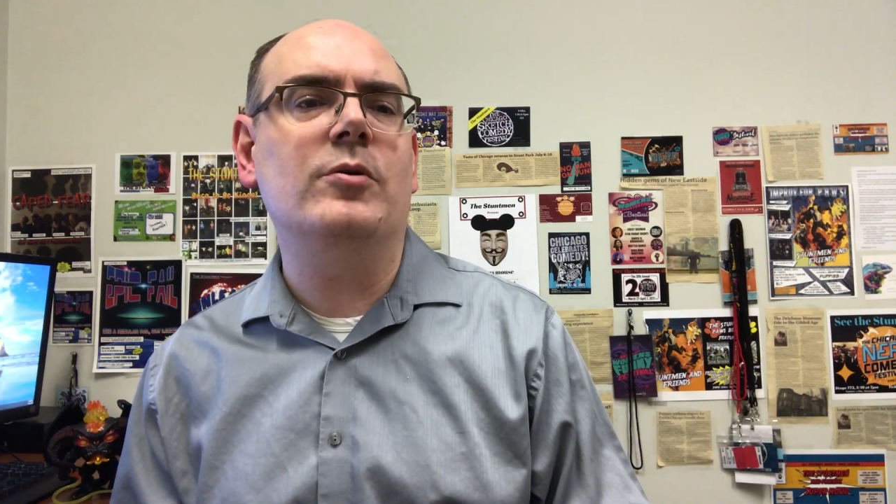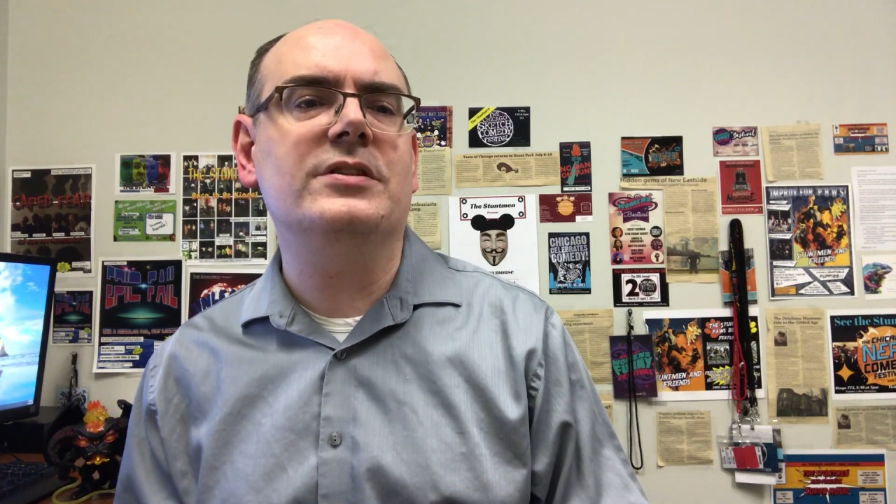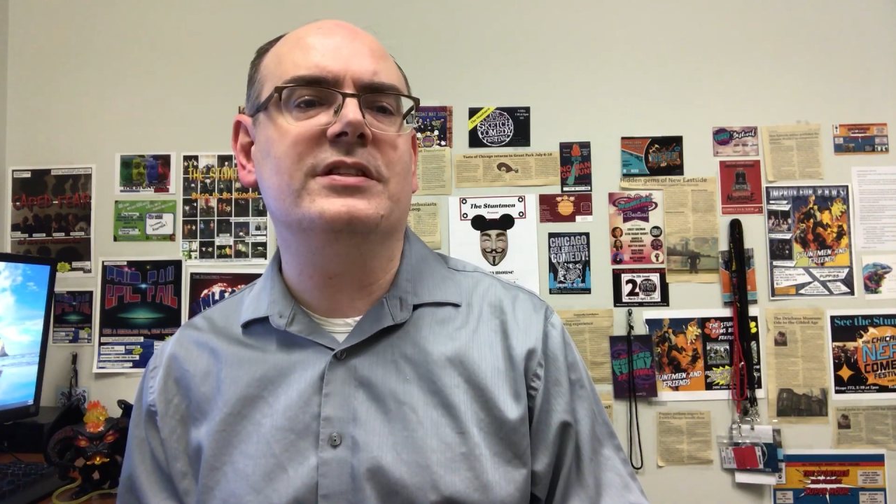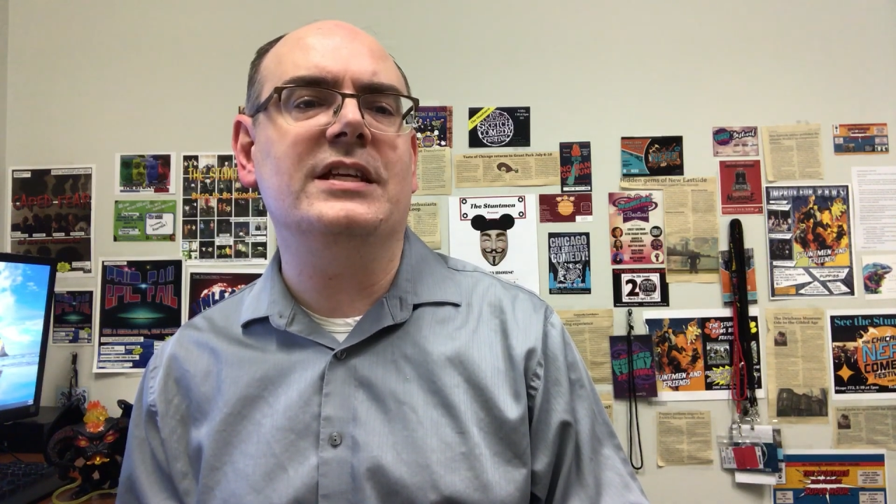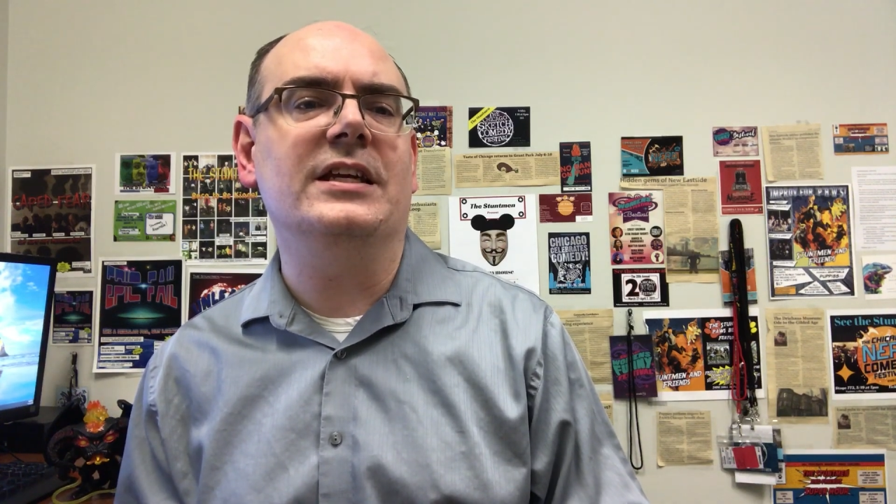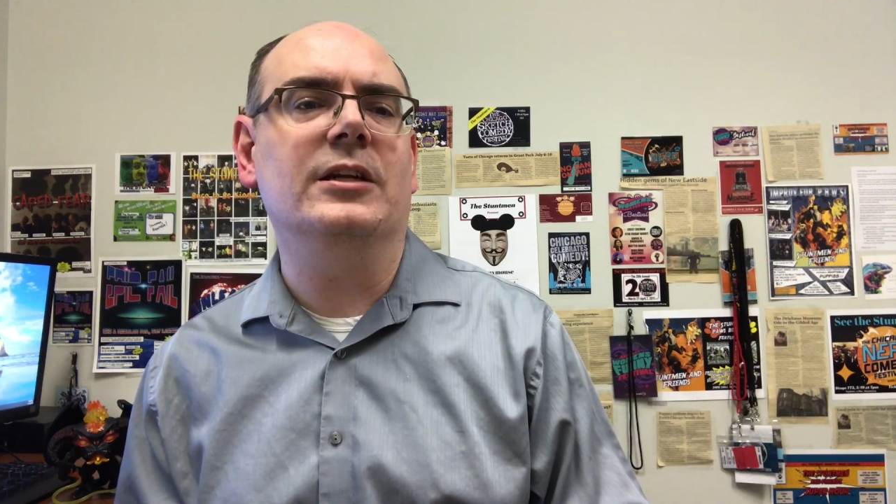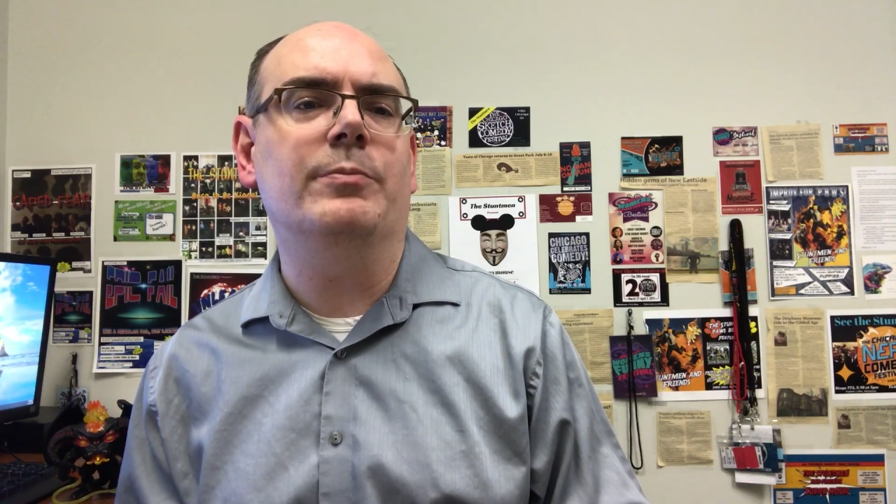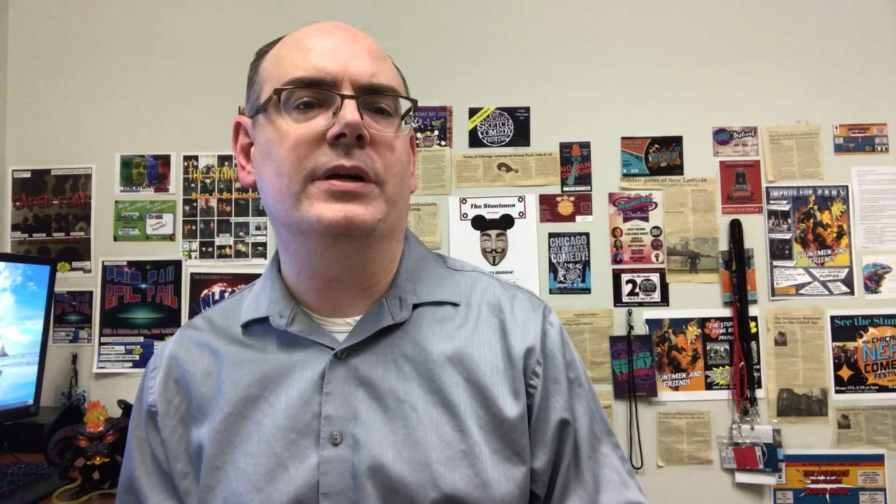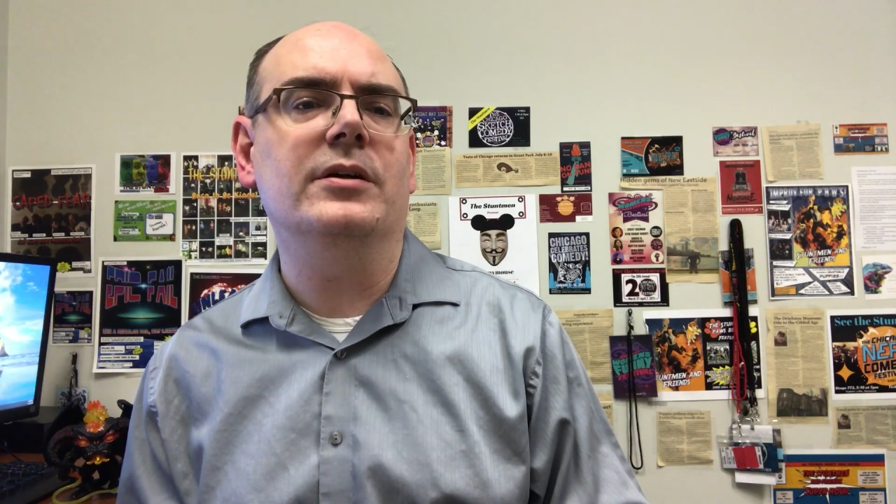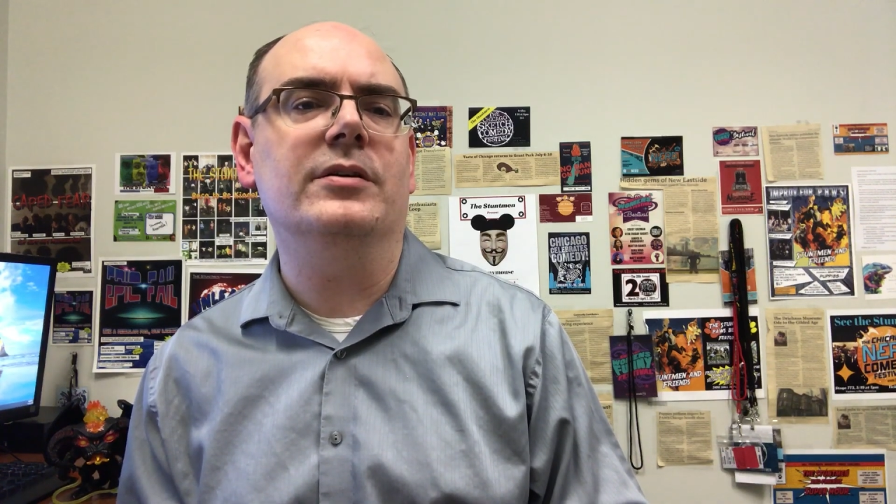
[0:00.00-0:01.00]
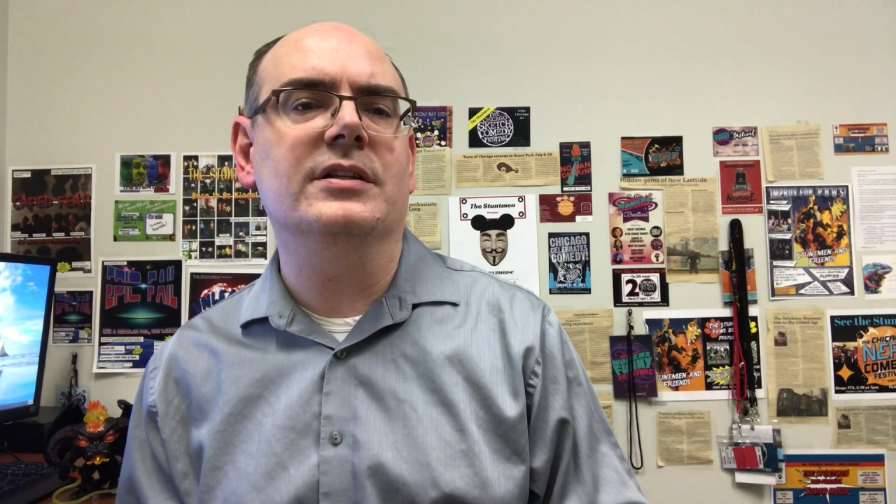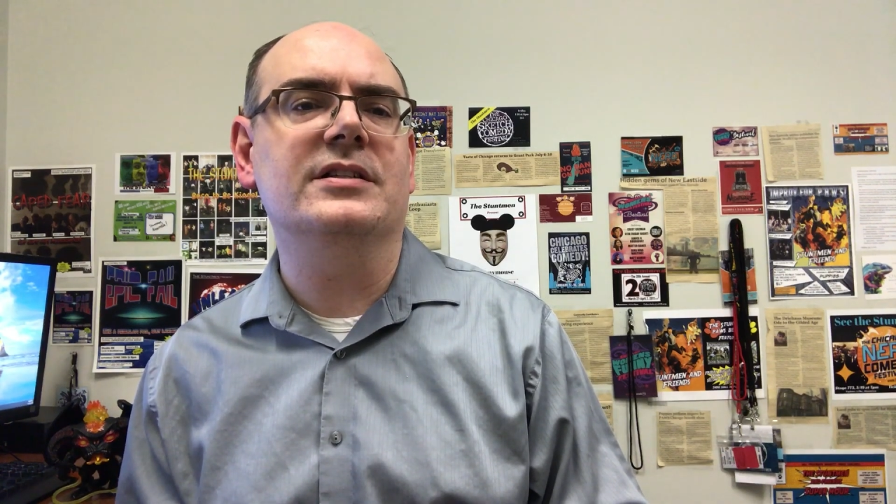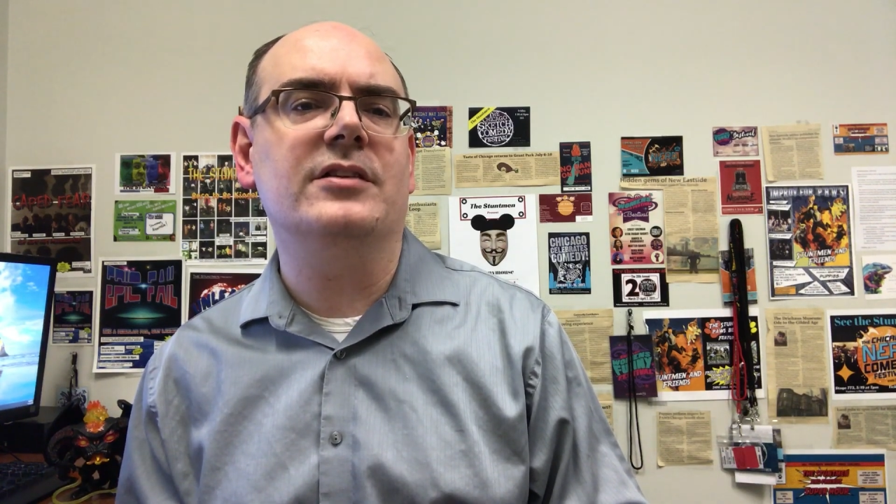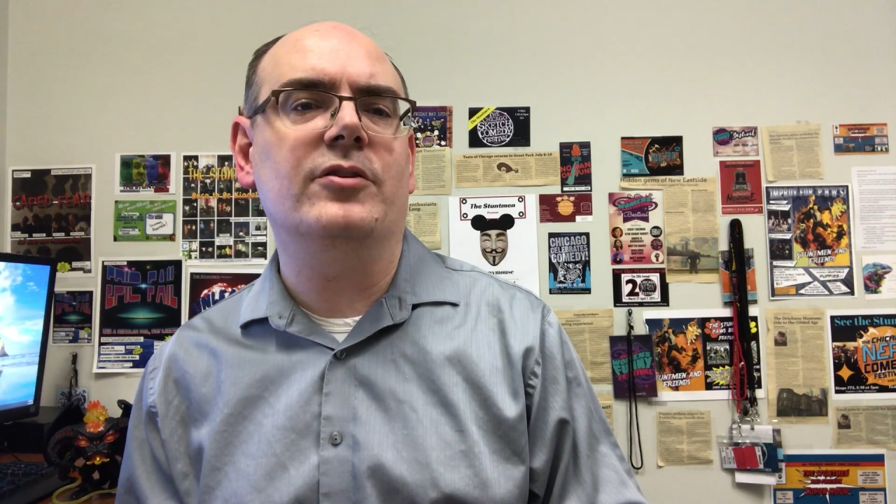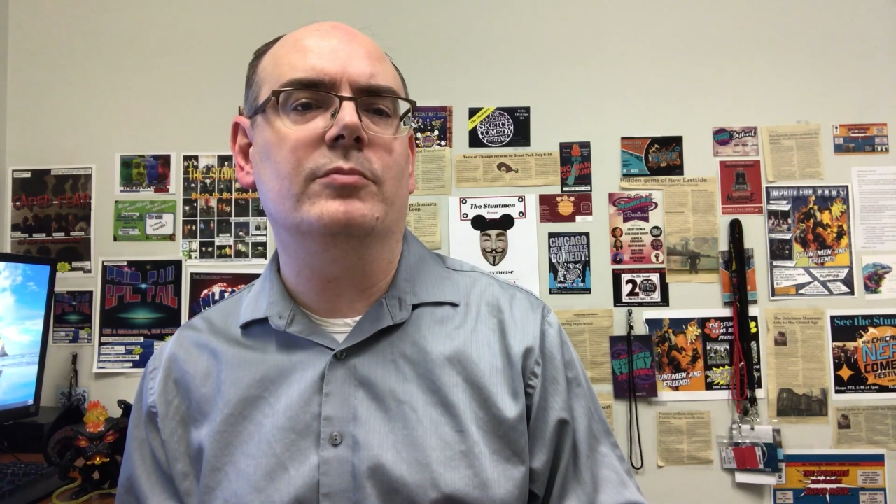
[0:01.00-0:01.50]
seen appeared in
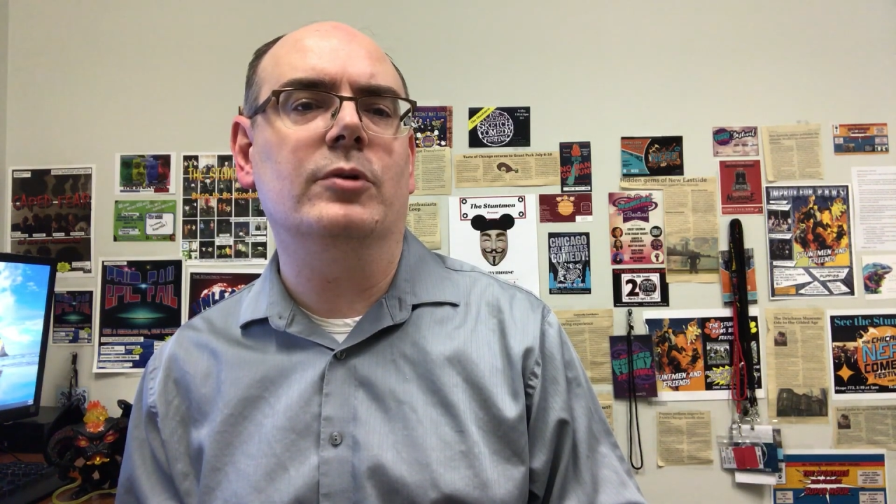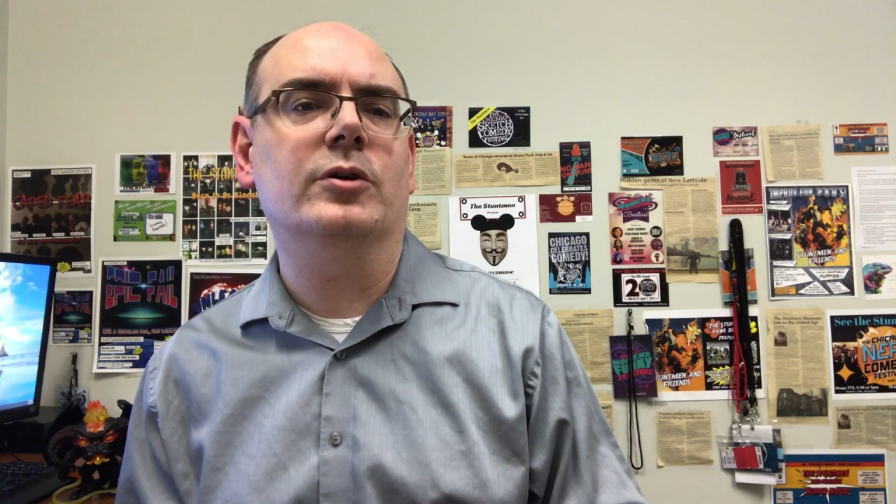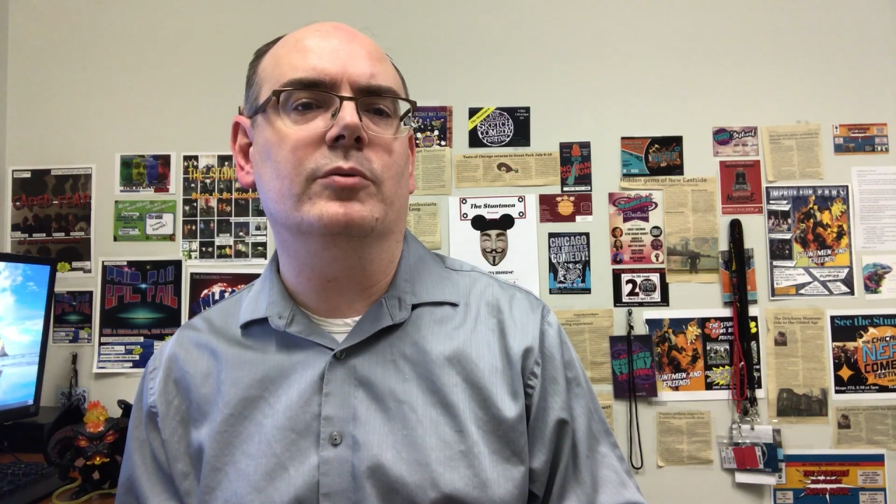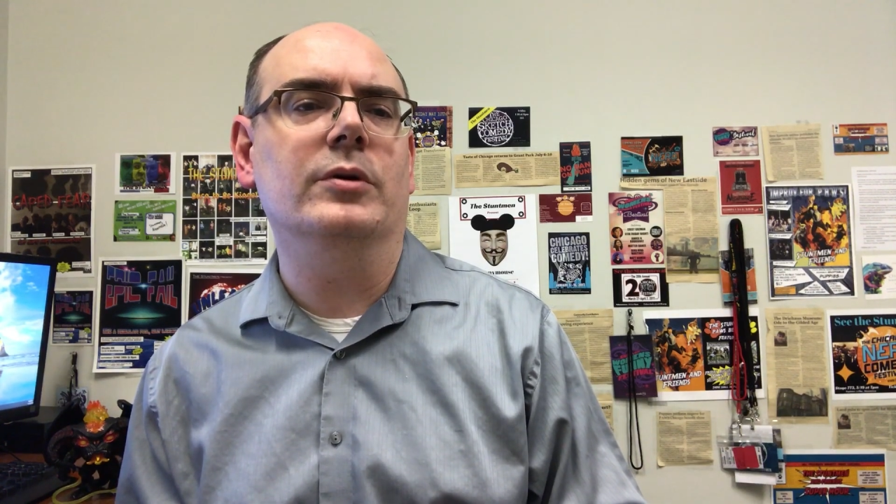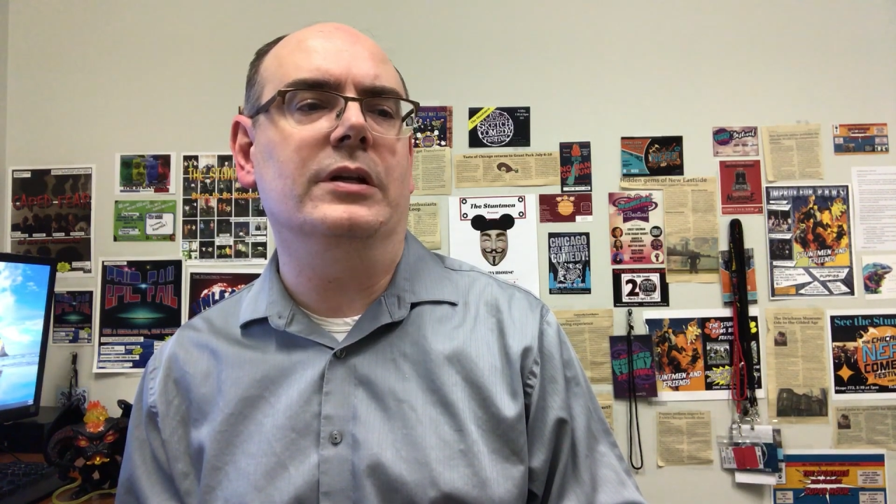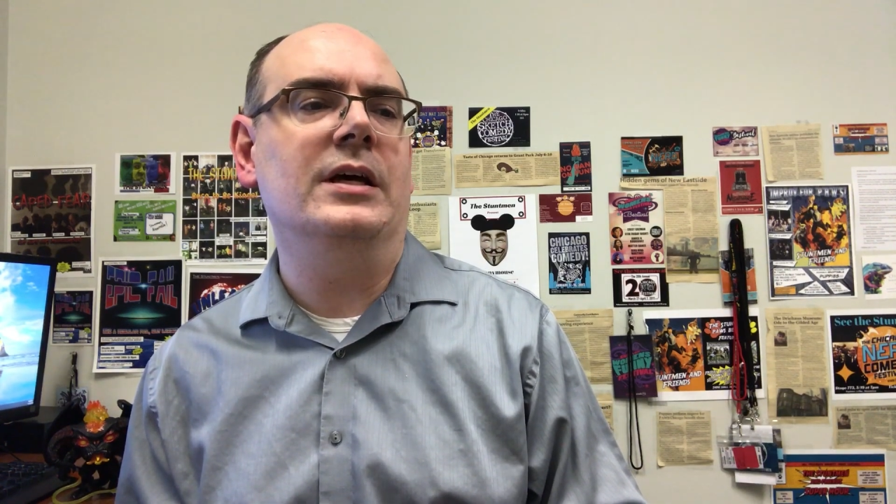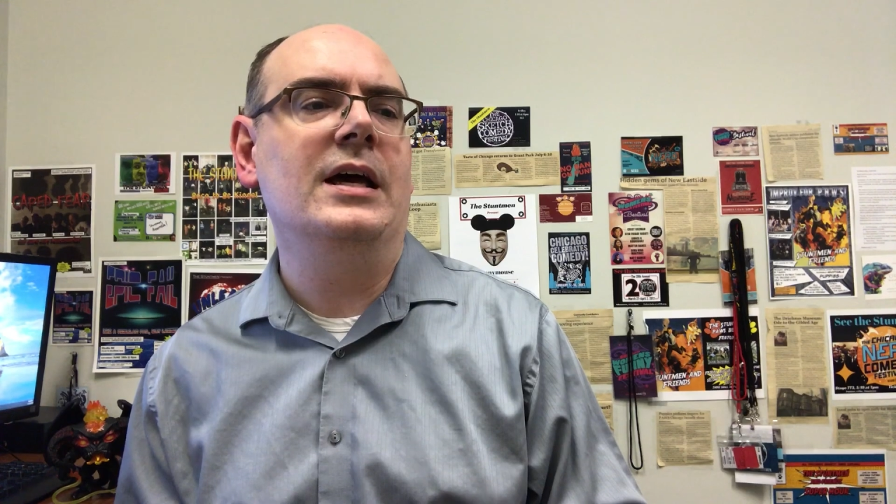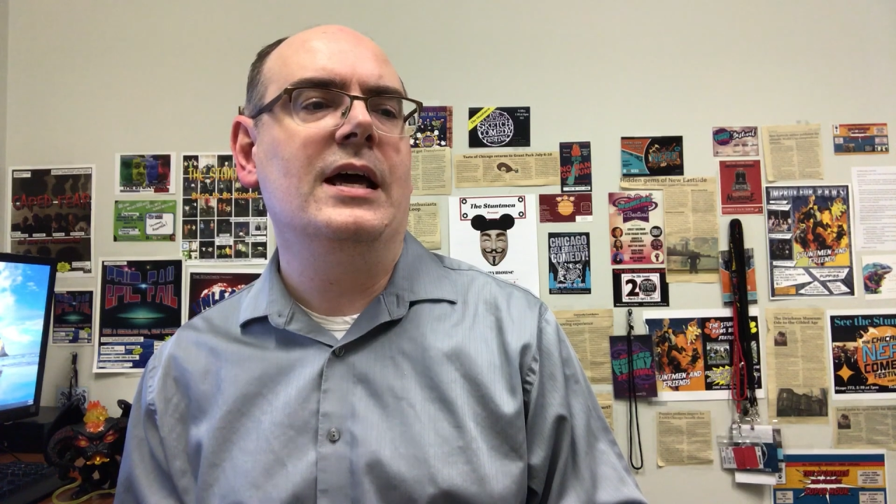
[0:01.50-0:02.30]
southern Mirkwood